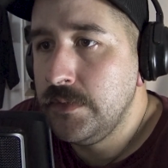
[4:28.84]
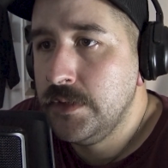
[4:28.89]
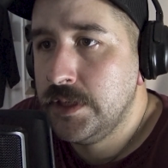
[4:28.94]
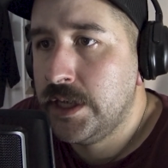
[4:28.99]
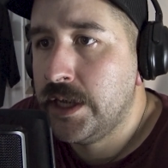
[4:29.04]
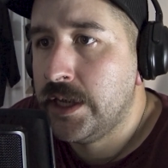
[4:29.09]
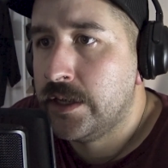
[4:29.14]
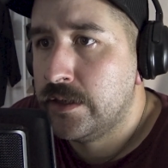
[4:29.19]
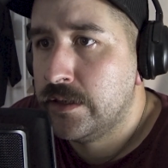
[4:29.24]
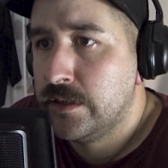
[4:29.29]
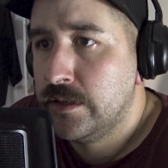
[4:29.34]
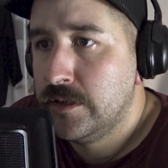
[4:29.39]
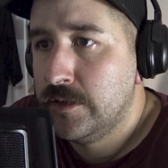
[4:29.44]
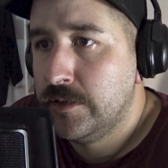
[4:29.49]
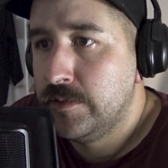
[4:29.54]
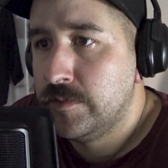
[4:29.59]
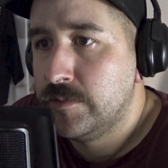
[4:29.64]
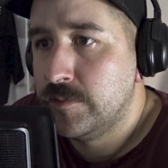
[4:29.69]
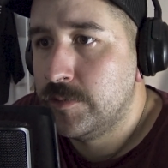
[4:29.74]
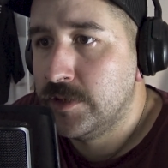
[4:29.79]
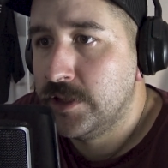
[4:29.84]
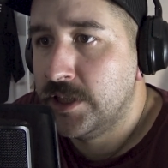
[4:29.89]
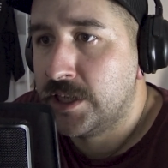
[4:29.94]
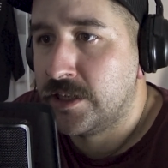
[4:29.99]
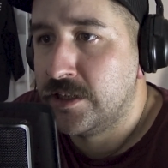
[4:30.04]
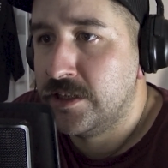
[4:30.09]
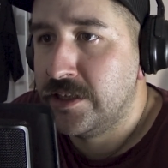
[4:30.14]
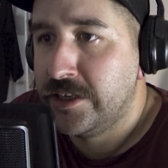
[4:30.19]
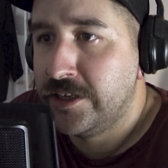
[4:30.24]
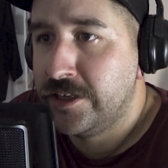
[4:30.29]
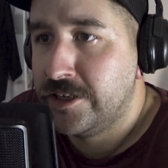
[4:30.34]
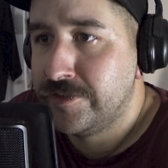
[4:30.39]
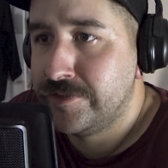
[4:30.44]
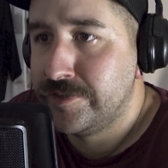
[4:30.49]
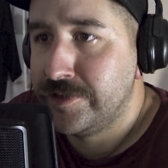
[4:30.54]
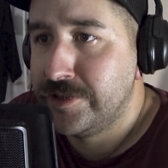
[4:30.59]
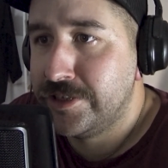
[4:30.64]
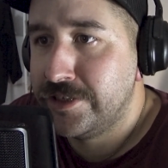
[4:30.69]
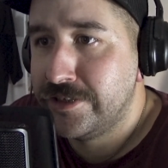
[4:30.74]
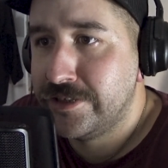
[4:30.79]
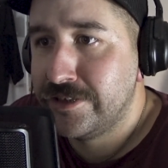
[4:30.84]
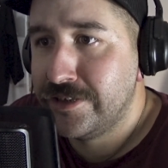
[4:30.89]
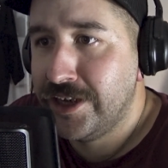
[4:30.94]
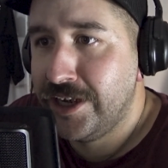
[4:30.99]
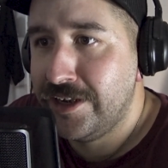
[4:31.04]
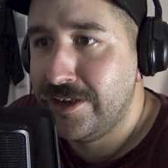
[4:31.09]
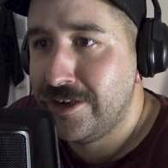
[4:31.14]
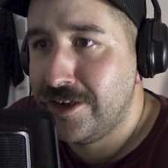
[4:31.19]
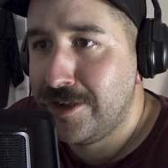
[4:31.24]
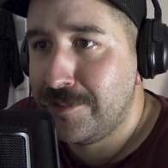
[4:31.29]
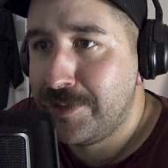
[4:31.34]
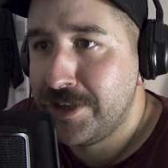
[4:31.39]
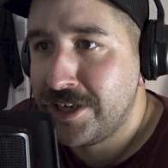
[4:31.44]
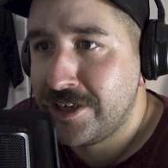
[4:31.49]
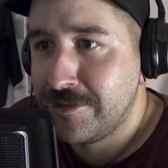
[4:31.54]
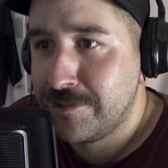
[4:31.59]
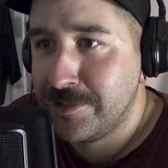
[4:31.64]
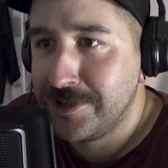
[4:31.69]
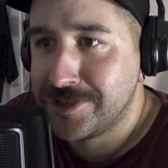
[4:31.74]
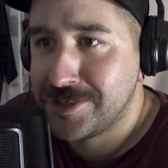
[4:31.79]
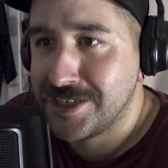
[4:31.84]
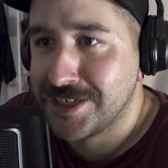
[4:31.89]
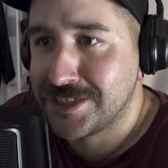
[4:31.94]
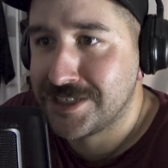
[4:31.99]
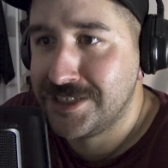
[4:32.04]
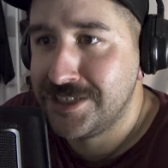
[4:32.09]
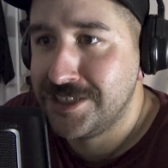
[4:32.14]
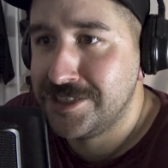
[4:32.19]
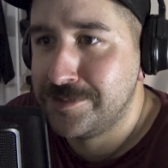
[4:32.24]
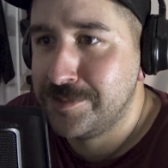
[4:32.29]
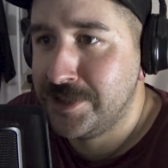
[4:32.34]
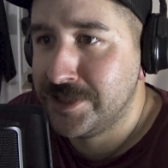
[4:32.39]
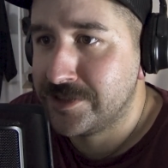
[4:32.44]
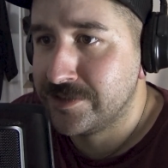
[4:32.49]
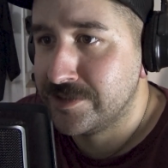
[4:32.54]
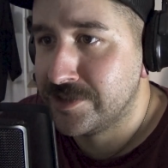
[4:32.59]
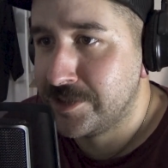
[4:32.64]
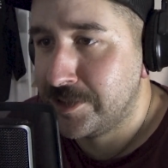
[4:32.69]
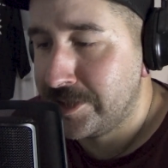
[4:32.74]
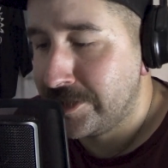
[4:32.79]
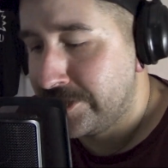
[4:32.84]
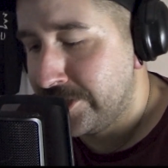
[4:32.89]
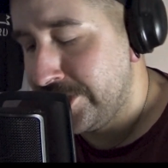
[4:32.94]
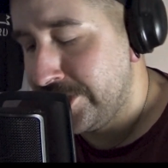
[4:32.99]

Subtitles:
Yeah. Well, luckily enough, it ended up being almost like 6 months or something,